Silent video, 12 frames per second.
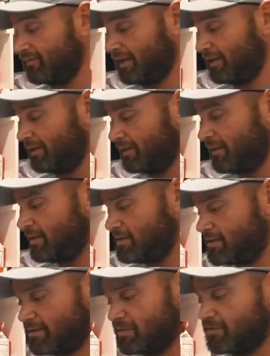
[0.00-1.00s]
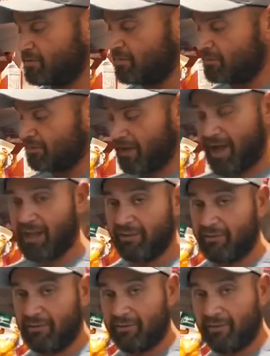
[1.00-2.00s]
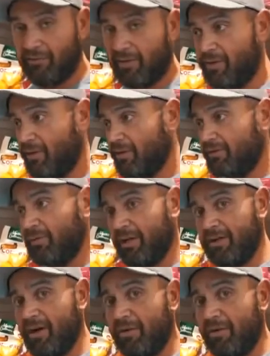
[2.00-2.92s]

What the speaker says: convenient. This is 200 calories. So if I throw this in my